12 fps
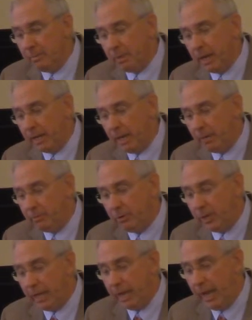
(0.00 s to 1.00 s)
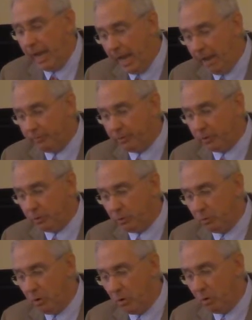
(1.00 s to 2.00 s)
I'm going to have
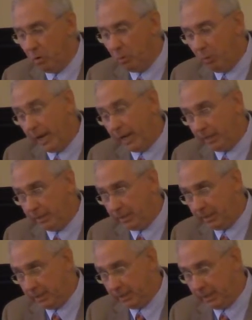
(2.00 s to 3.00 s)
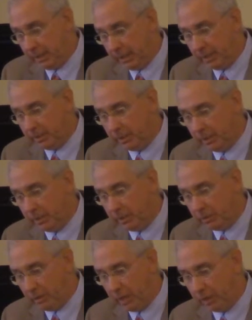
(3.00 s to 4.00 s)
to wait to get
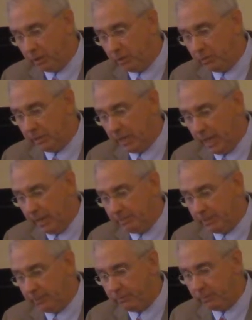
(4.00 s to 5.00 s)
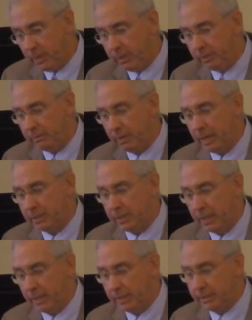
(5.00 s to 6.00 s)
the truck. Two times I've tried to
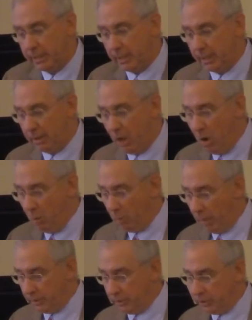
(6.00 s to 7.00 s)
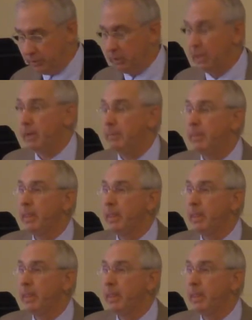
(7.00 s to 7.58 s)
rationalize getting one sooner.